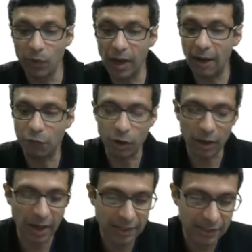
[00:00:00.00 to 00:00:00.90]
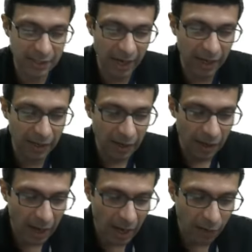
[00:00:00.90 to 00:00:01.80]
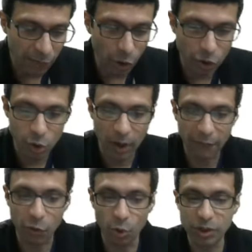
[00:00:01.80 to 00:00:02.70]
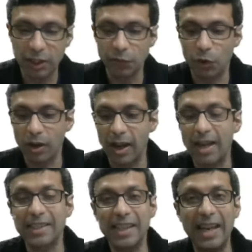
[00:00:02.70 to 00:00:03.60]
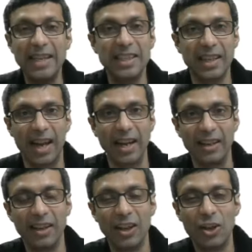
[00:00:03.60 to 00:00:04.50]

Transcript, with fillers: We have for class ten, and we also have courses for class eight and nine.